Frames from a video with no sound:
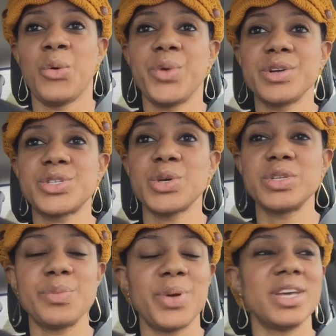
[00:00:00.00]
we are so
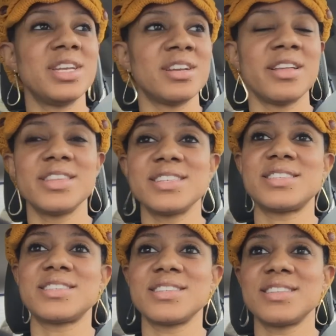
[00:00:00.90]
dependent on
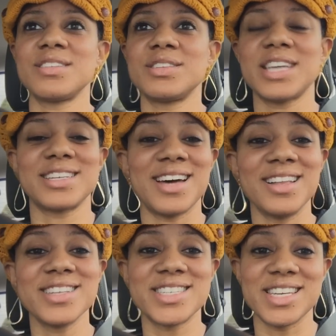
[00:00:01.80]
this
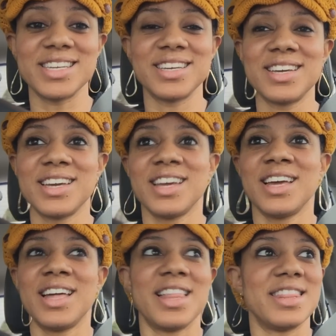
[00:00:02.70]
technology
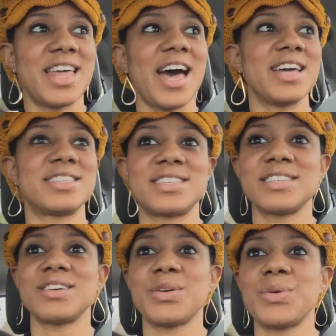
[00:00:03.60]
that
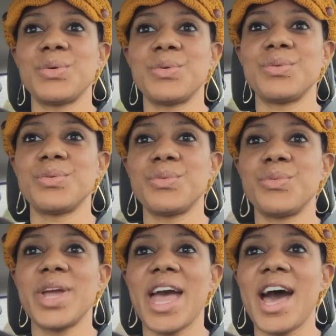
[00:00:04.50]

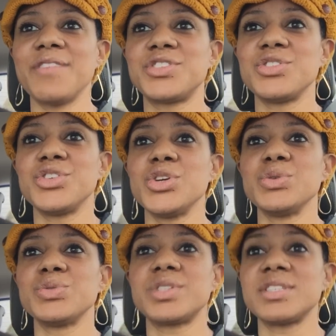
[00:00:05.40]
we have to
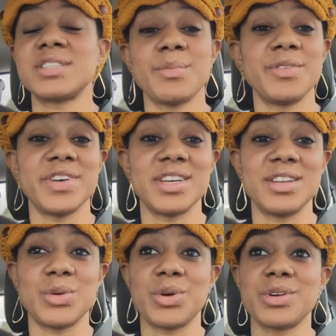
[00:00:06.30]
use some of it
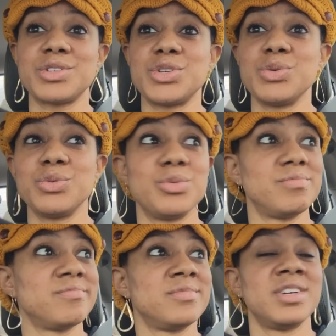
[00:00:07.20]
in order to
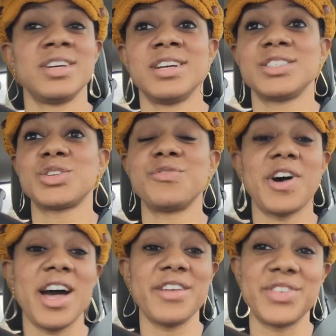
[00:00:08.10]

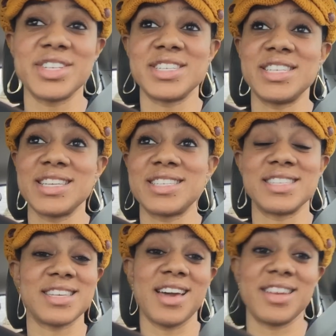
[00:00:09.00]
survive in today's
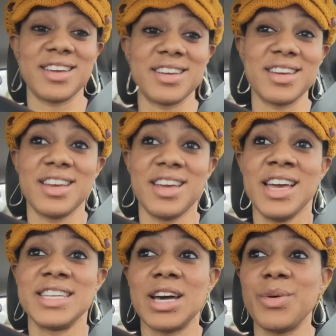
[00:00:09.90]
society.
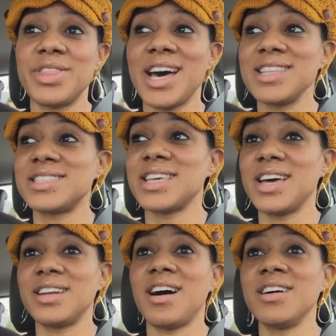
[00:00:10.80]
Now, with that
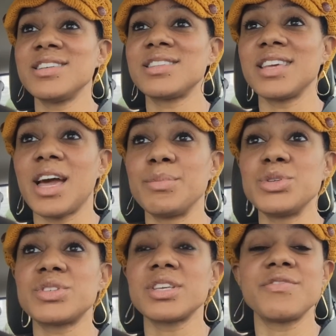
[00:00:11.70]
said, honestly, I'm
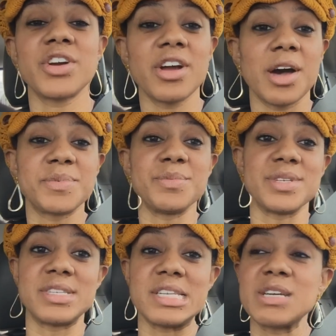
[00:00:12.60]
usually very
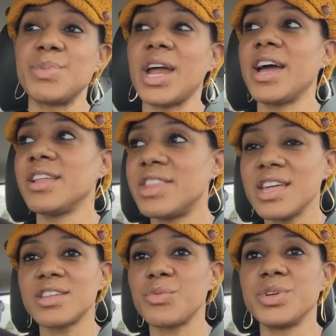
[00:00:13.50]
optimistic, but I
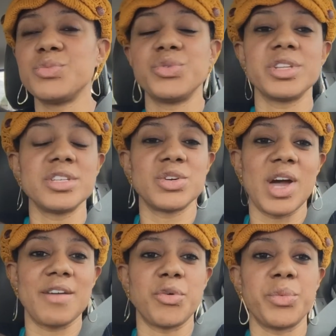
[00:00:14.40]
think that we really do
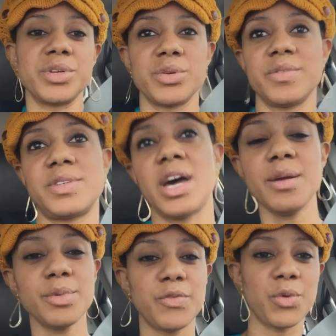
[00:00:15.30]
have a window of
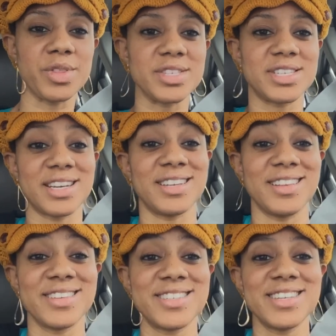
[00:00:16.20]
time before this
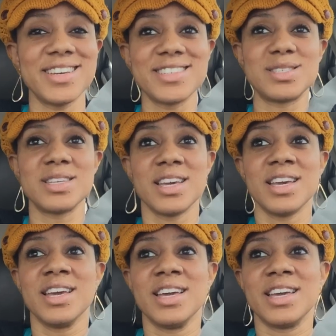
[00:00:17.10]
technology is
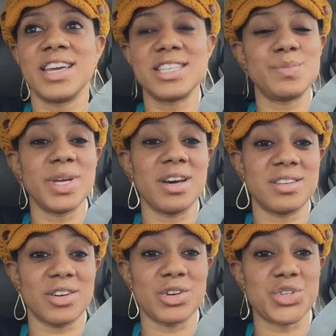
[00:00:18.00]

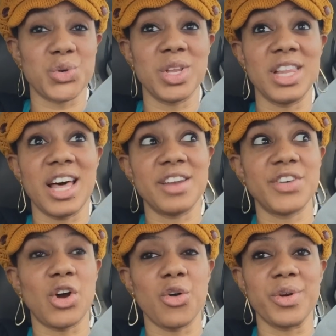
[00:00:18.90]
beyond our control. A lot of
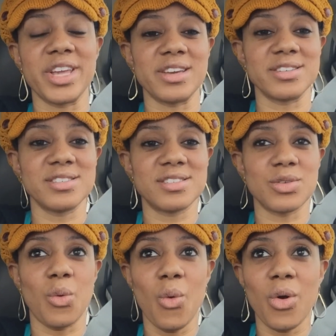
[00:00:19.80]
it already is,
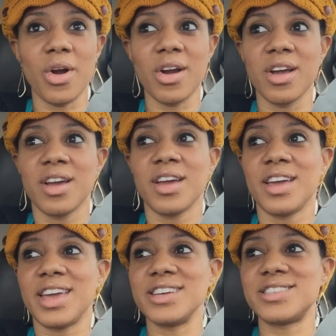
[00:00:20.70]
or
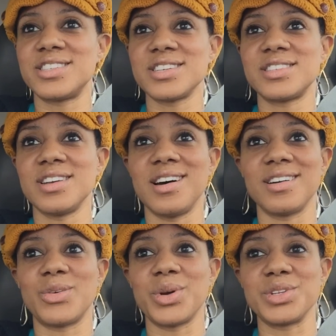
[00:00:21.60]
it's just
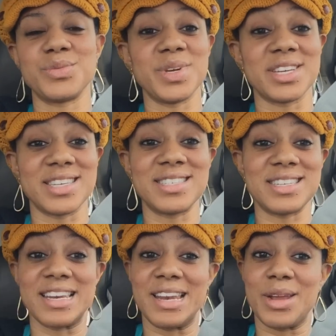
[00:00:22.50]
not going to be
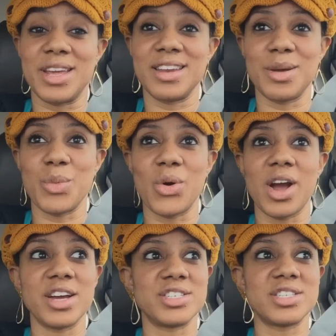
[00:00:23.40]
existent anymore.
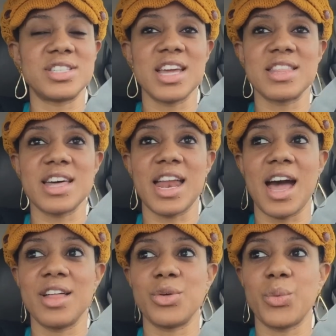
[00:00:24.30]
I just think that
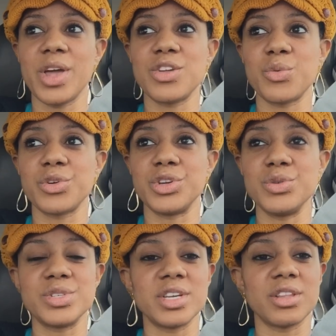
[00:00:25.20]
the way that we're
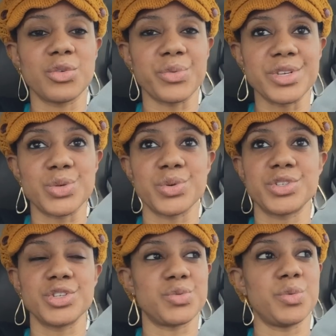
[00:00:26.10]
using the
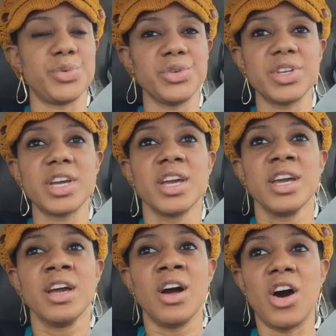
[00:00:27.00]
resources, we're building
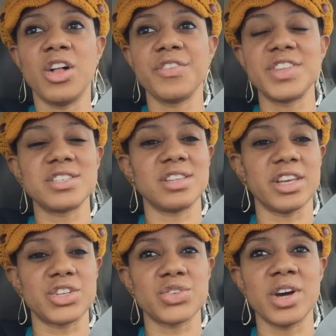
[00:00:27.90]
all of these
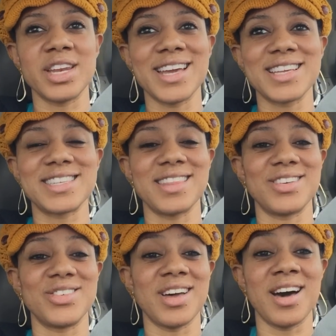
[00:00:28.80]
electronics, and
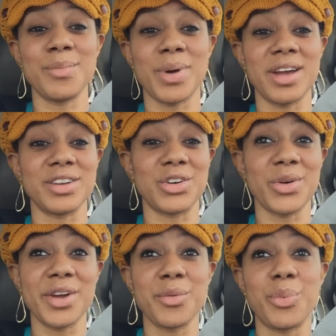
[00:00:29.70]
they're
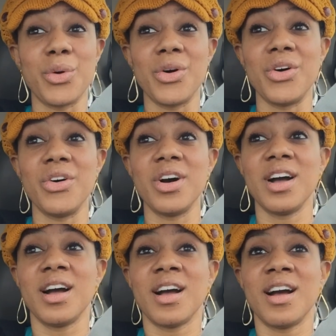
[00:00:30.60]
non-biodegradable.
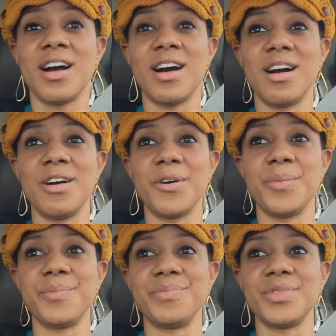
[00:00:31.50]

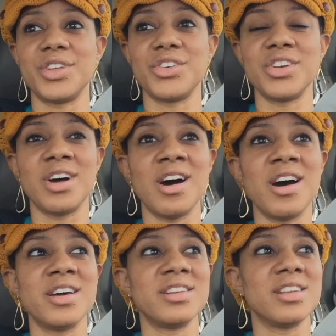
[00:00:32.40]
They're
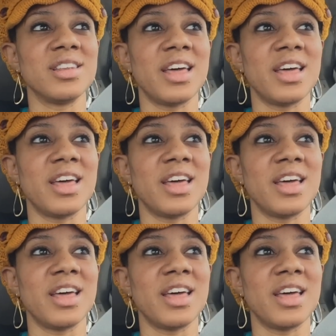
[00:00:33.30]
not